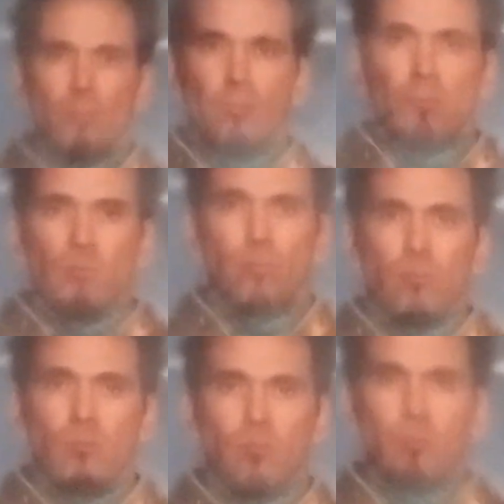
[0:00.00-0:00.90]
Love
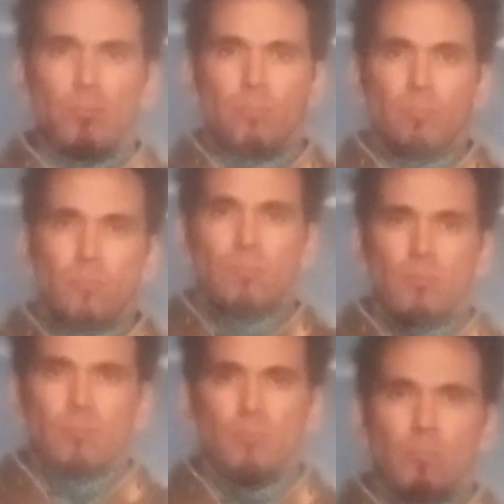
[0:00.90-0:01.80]
you. You're
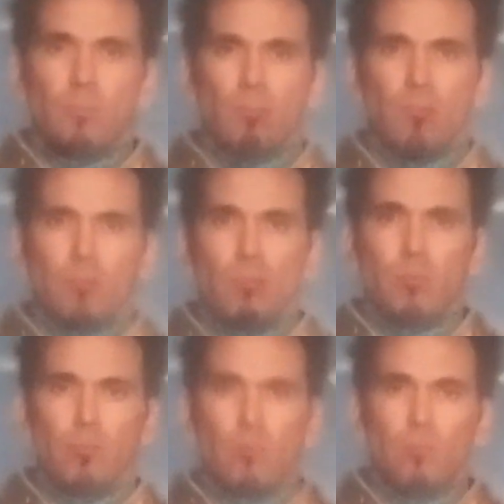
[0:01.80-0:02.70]
not going to be forgotten
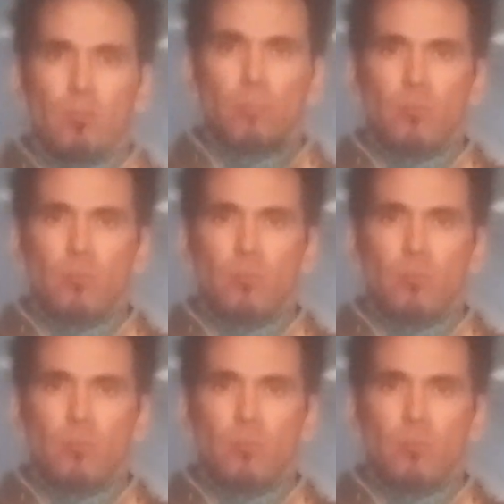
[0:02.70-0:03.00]
anytime soon.